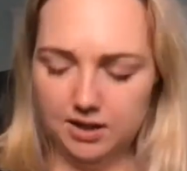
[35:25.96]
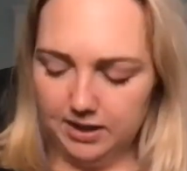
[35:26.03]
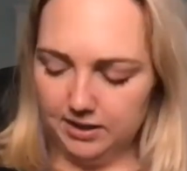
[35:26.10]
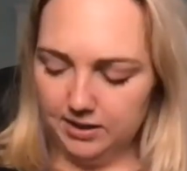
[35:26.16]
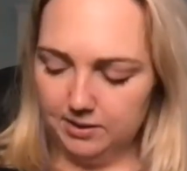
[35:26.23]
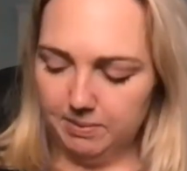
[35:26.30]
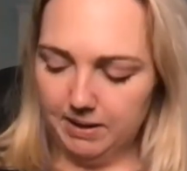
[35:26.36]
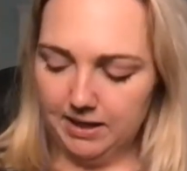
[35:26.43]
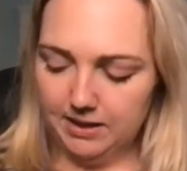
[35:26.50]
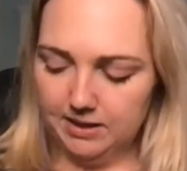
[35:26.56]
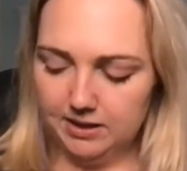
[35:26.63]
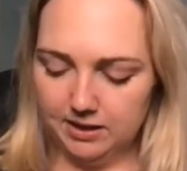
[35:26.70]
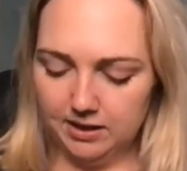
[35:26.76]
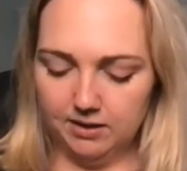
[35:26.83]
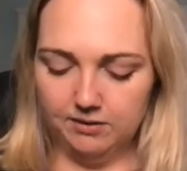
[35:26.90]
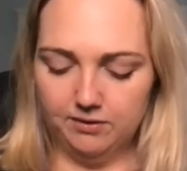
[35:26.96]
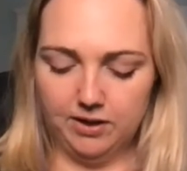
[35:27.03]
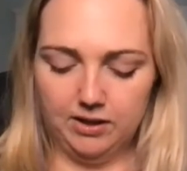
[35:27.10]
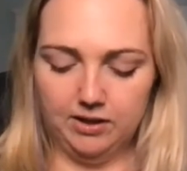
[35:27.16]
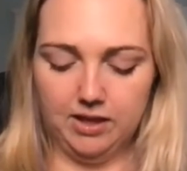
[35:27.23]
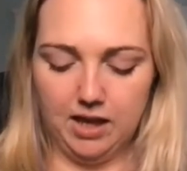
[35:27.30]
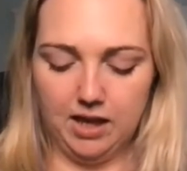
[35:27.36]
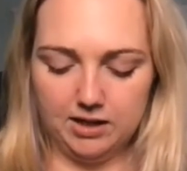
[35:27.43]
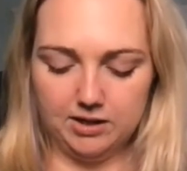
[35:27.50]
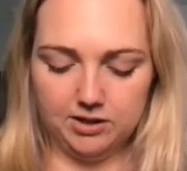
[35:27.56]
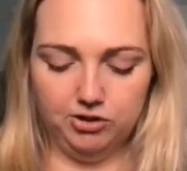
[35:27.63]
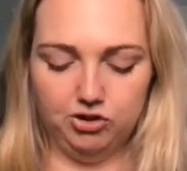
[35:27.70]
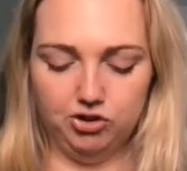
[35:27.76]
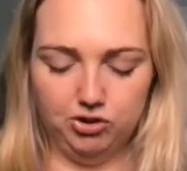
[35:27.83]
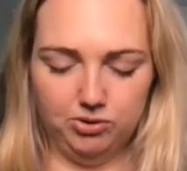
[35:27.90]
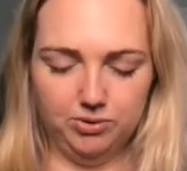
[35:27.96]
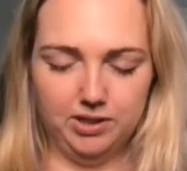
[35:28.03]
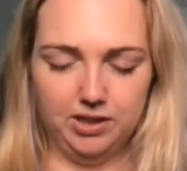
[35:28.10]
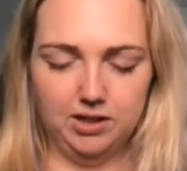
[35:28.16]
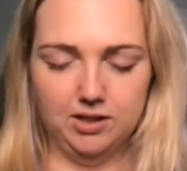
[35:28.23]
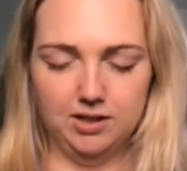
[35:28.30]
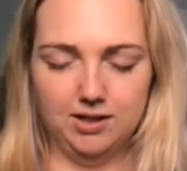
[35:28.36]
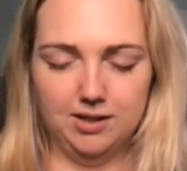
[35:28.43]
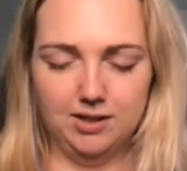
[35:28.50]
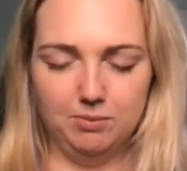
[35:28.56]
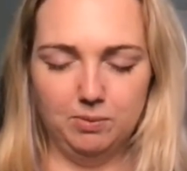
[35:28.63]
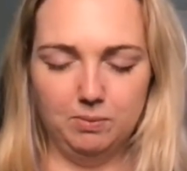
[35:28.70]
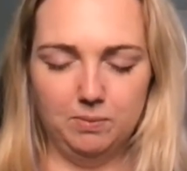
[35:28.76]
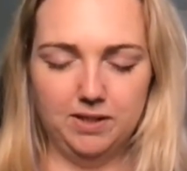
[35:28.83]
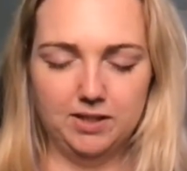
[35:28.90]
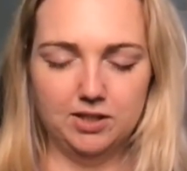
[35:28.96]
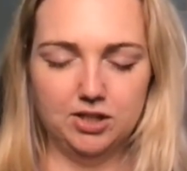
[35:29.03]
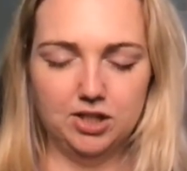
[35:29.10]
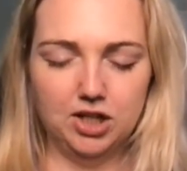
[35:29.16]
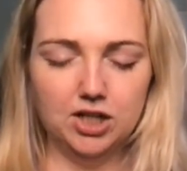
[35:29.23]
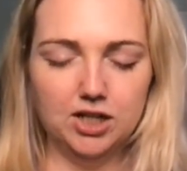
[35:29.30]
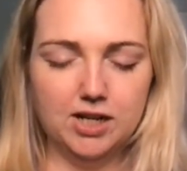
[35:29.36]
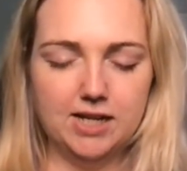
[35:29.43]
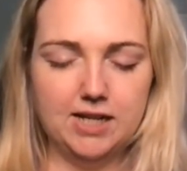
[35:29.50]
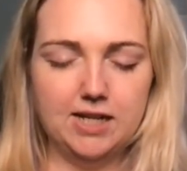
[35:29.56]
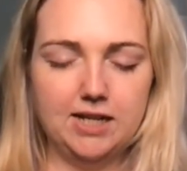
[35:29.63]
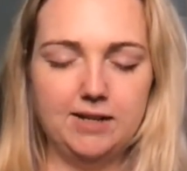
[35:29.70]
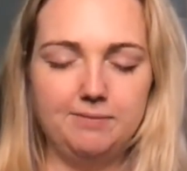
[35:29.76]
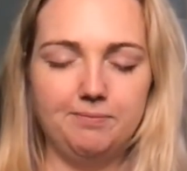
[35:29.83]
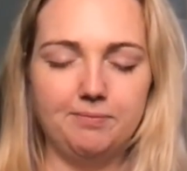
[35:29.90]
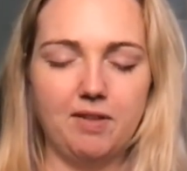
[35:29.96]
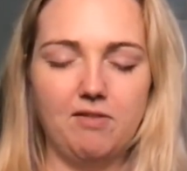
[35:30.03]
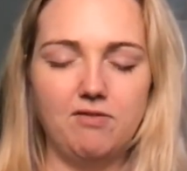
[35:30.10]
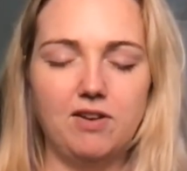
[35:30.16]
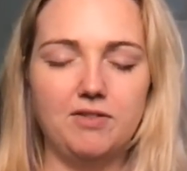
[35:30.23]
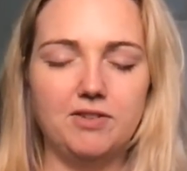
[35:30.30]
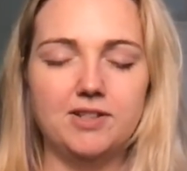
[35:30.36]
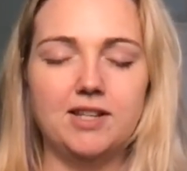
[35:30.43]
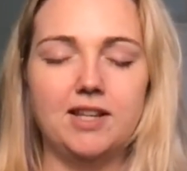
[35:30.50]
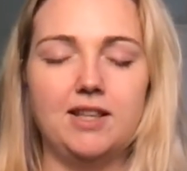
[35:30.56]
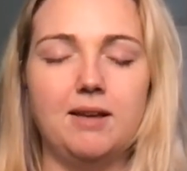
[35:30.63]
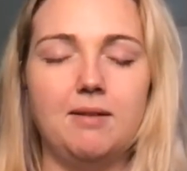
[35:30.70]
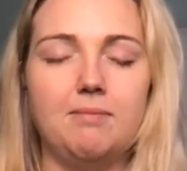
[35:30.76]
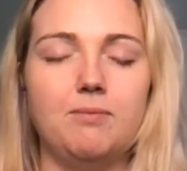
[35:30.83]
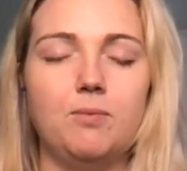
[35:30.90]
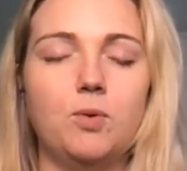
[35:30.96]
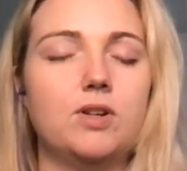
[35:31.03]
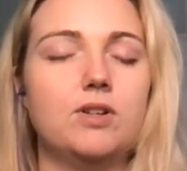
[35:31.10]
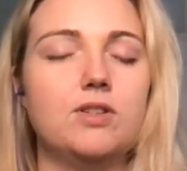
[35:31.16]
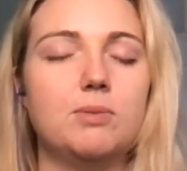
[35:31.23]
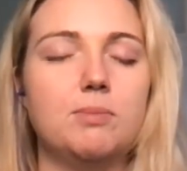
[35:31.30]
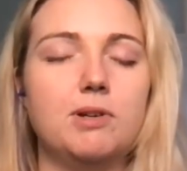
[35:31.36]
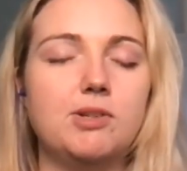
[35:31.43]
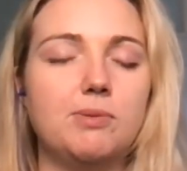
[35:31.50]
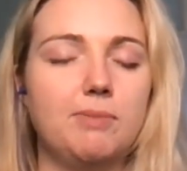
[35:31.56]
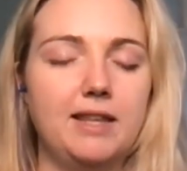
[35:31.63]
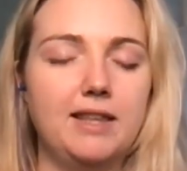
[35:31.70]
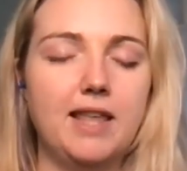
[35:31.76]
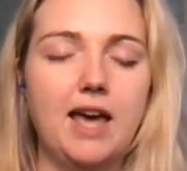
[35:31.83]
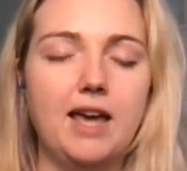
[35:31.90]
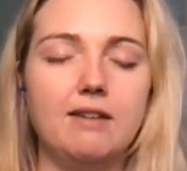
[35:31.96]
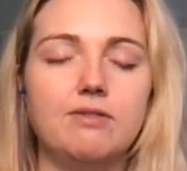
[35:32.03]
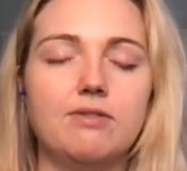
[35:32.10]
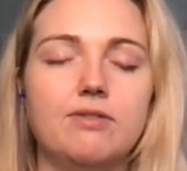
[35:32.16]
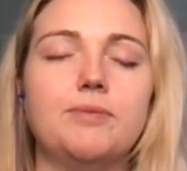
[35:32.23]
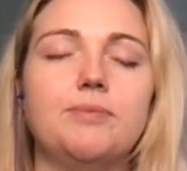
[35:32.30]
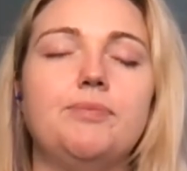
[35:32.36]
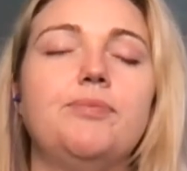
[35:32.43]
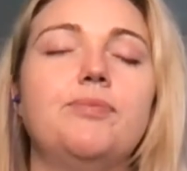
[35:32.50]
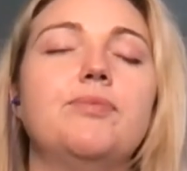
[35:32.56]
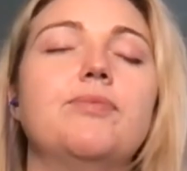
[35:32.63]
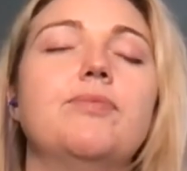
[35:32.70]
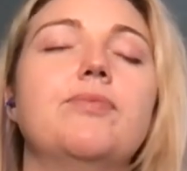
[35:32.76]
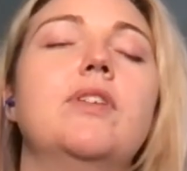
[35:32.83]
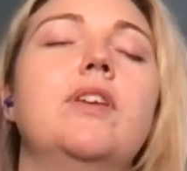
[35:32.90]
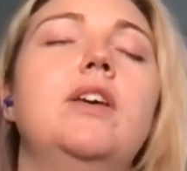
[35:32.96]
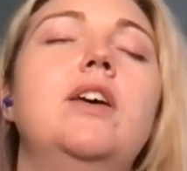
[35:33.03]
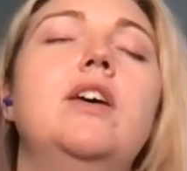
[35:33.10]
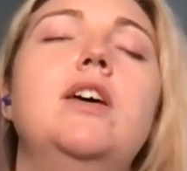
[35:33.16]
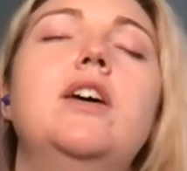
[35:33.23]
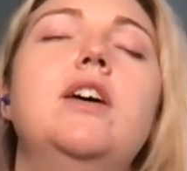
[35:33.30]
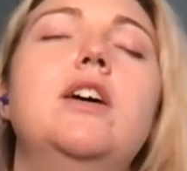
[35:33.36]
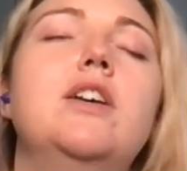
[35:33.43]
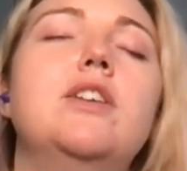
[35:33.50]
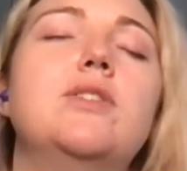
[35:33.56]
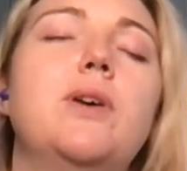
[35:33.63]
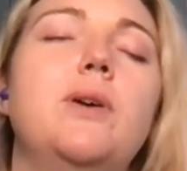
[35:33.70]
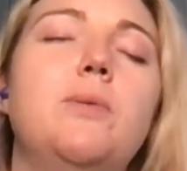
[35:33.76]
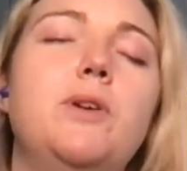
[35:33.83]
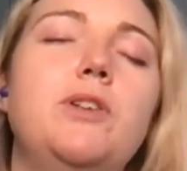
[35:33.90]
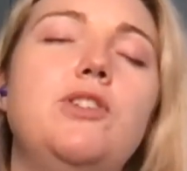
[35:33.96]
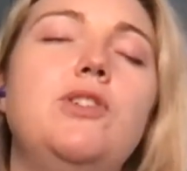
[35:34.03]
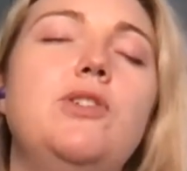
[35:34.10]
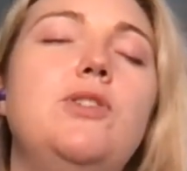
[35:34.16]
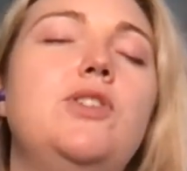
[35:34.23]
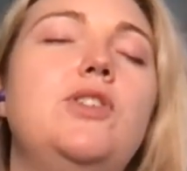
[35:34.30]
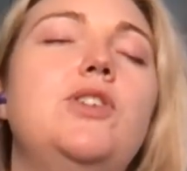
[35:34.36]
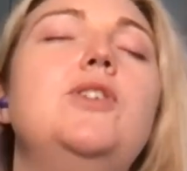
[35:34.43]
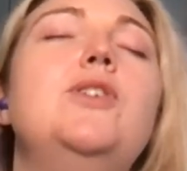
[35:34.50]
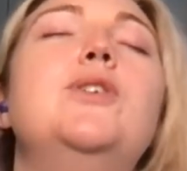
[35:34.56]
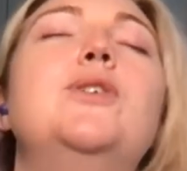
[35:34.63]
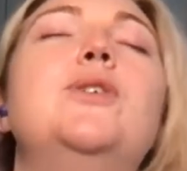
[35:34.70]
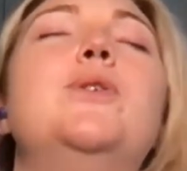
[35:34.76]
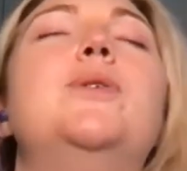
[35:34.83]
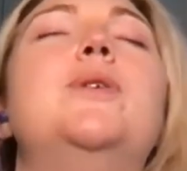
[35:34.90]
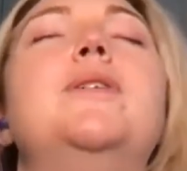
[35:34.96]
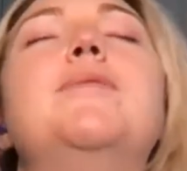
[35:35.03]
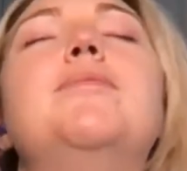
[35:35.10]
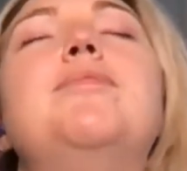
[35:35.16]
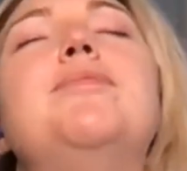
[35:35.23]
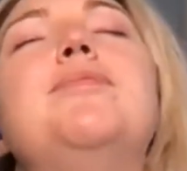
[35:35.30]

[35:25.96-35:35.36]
expansive, a lot juicier than when we started. I've never said that word so much in my life. So I want you to